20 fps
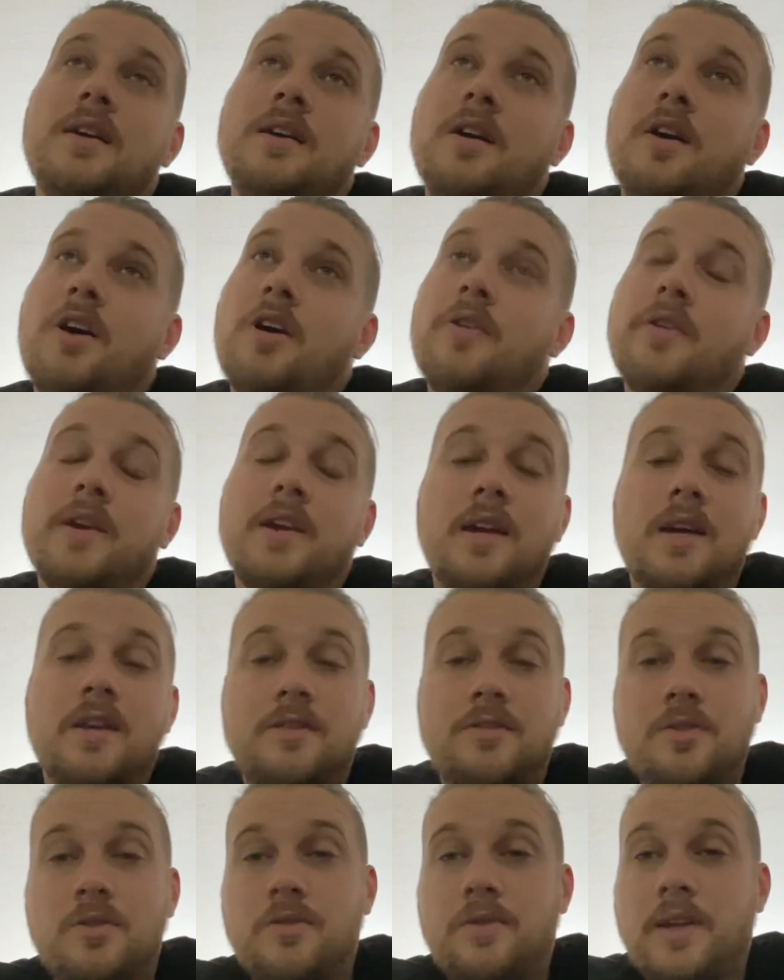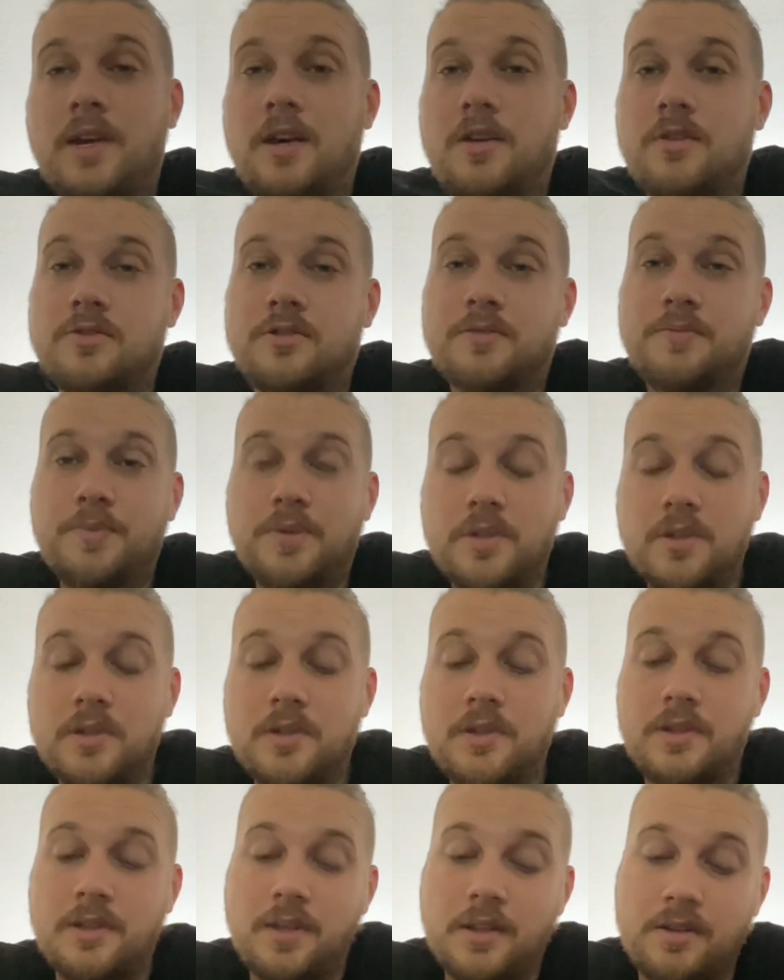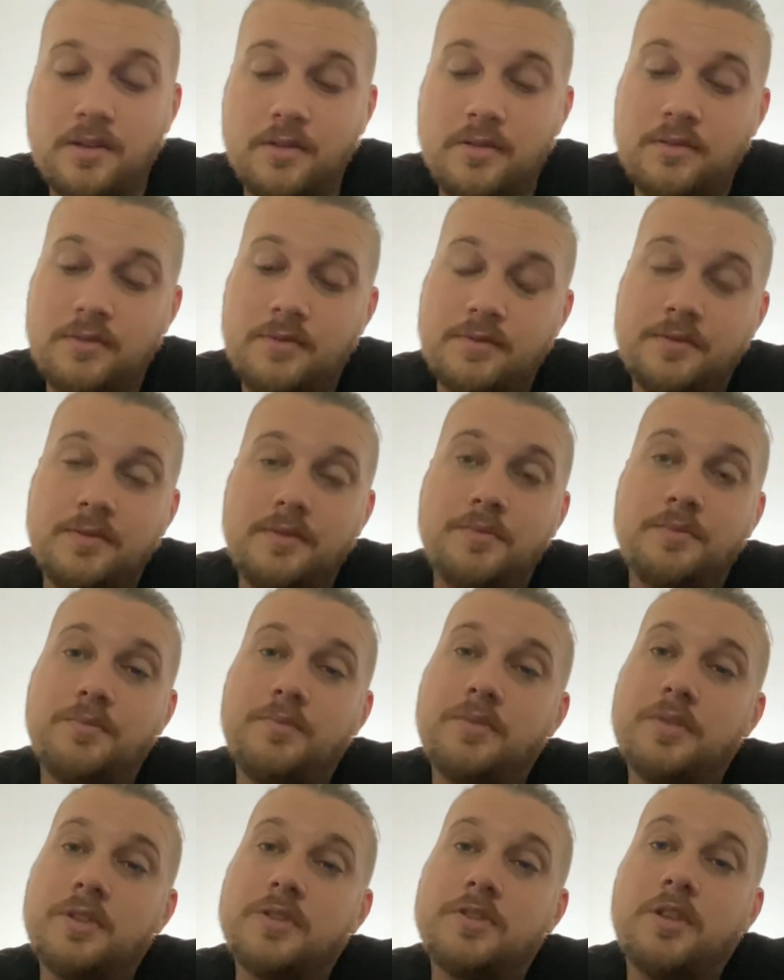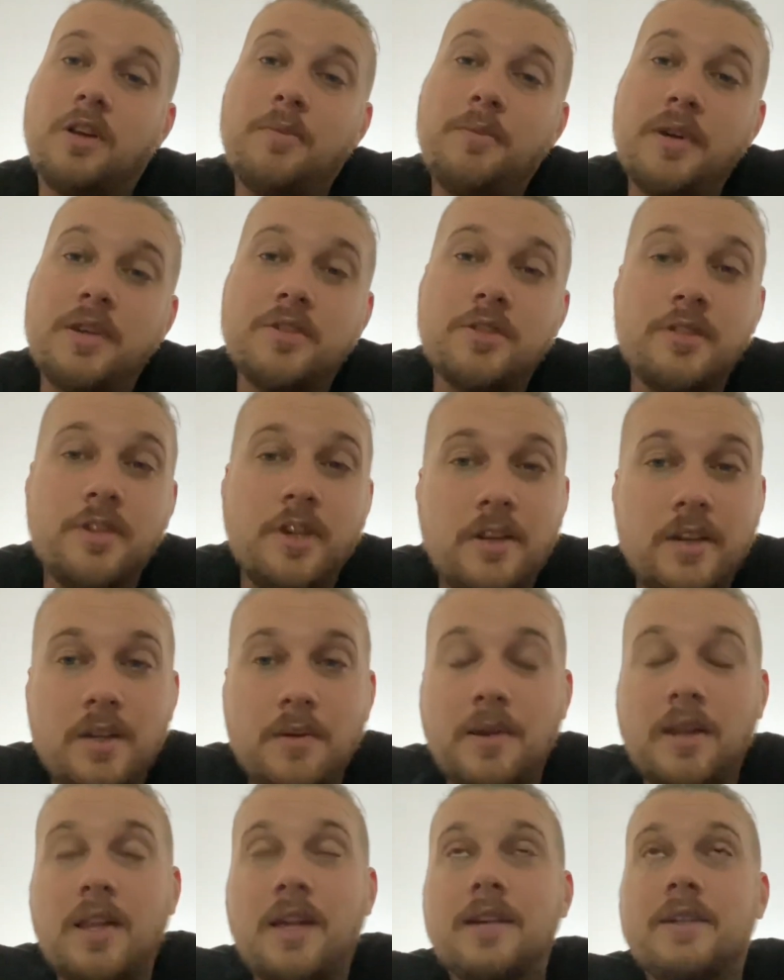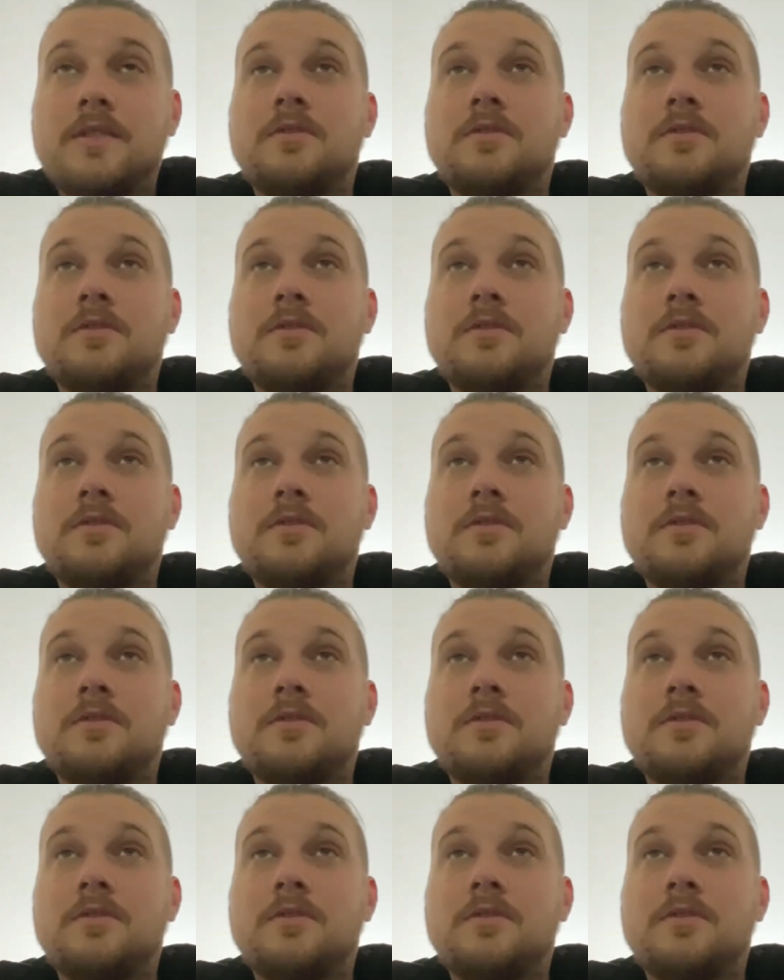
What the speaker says: All they got to do now is just put it together. But y'all make sure y'all hit my like and